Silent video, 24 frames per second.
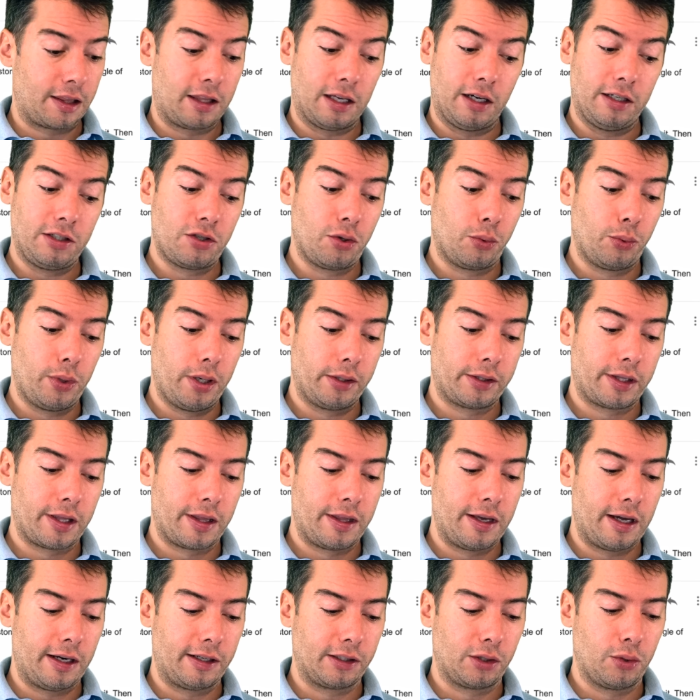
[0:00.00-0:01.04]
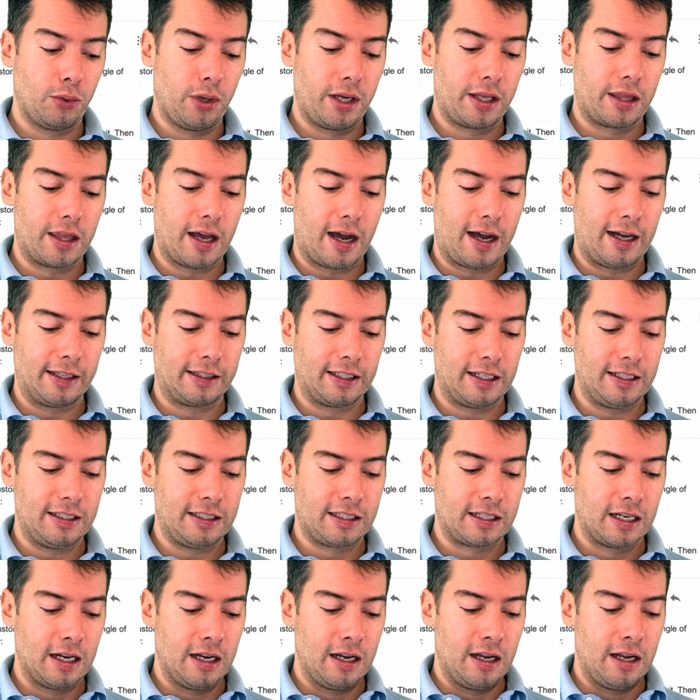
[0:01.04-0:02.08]
the reason why they are doing that
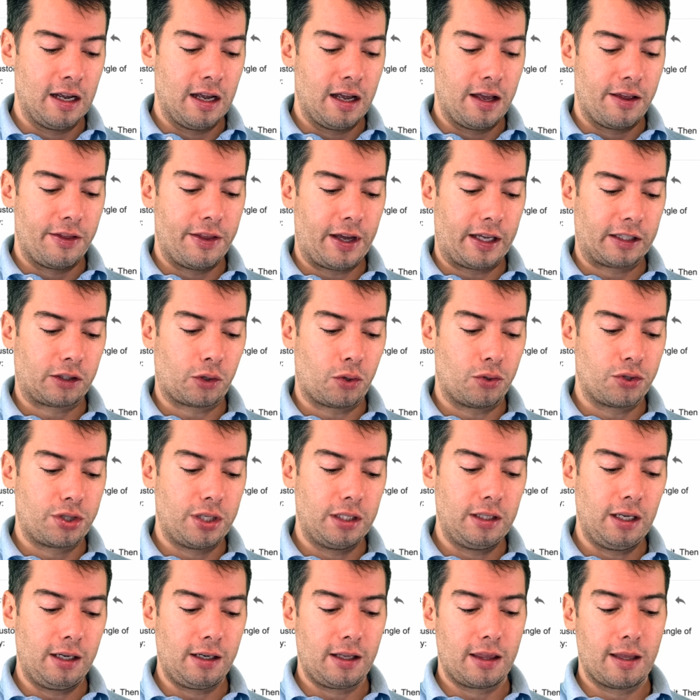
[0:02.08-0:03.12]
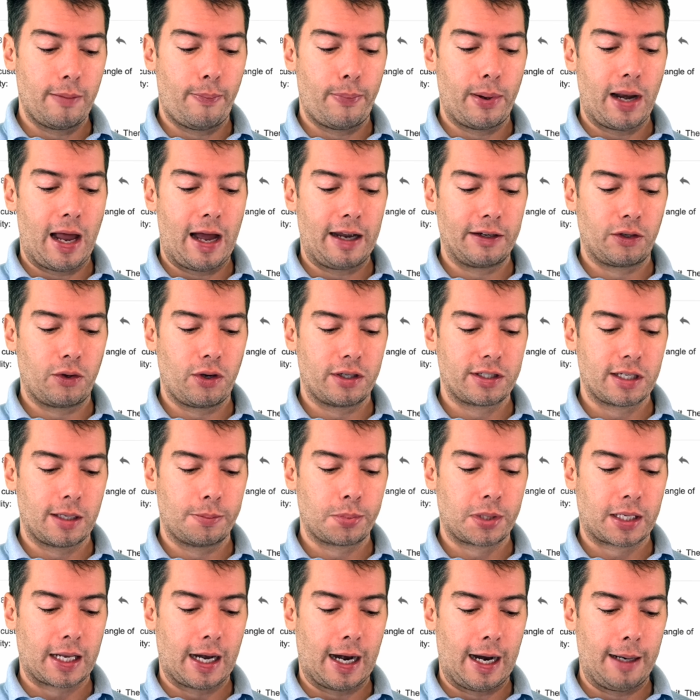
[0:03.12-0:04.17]
is that considering the plan you're
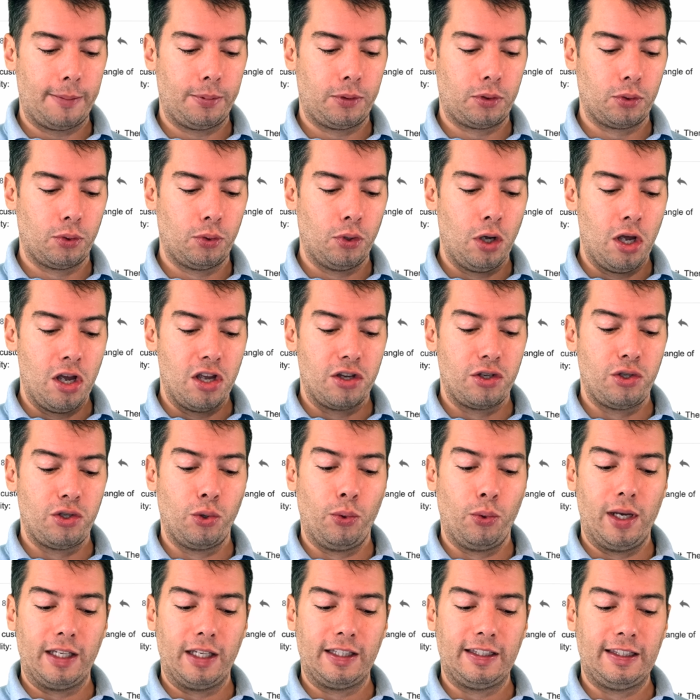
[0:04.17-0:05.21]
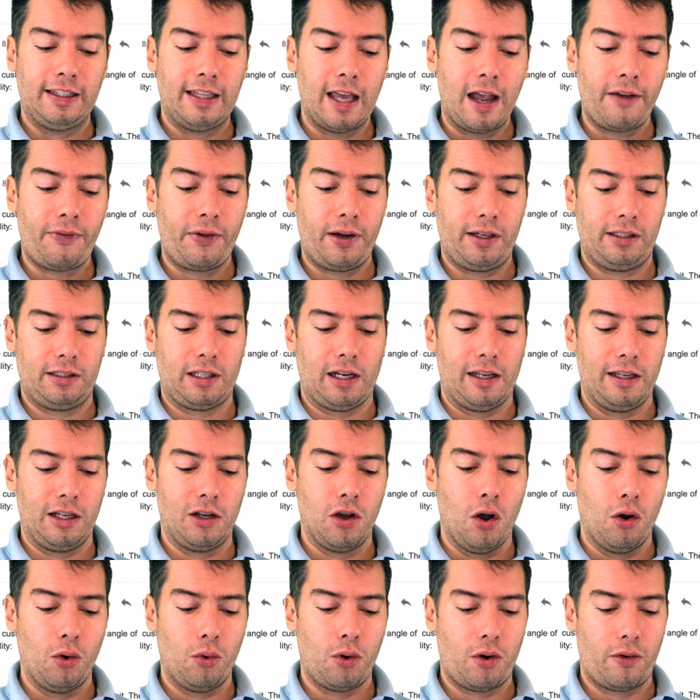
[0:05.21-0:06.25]
subscribed to, you will definitely
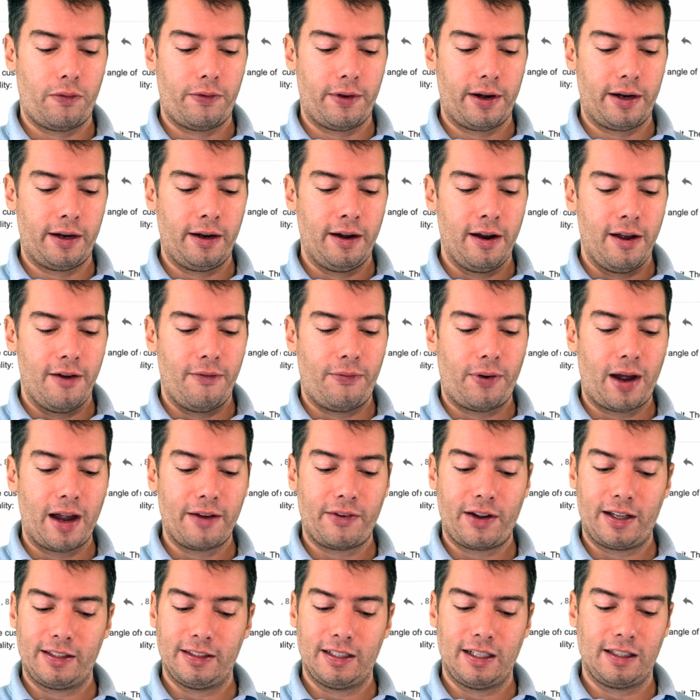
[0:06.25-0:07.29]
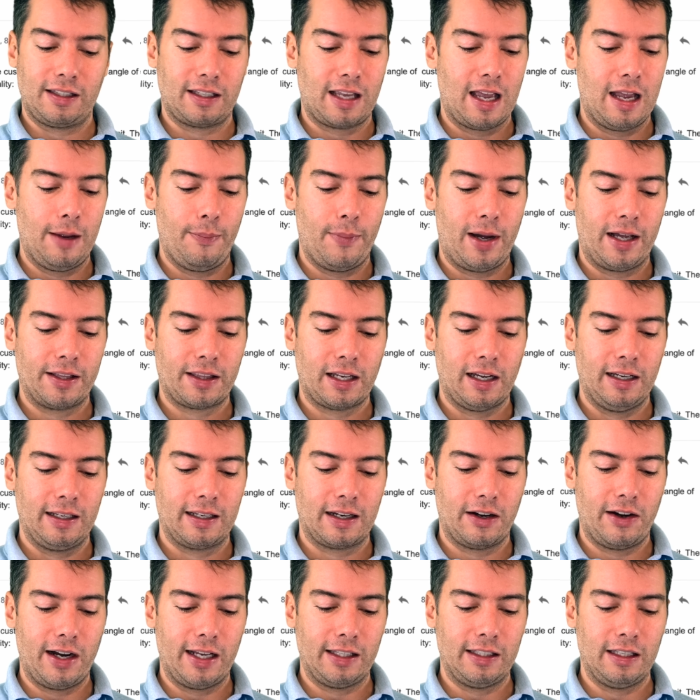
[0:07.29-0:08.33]
go over 500k monthly
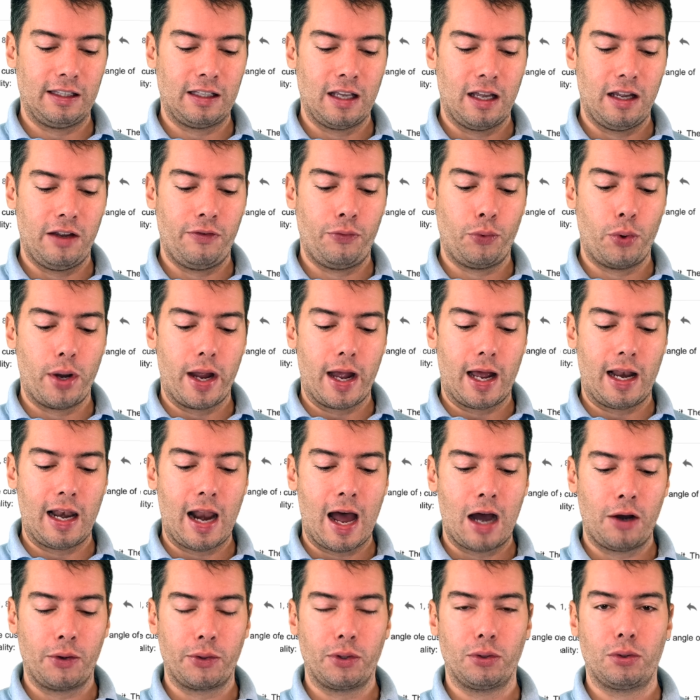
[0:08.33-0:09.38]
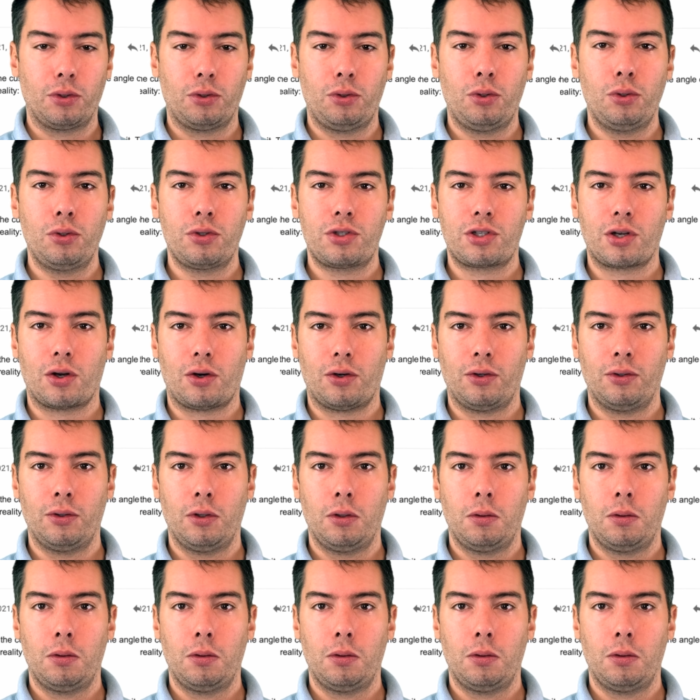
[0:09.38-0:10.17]
credit if we allow you to do so.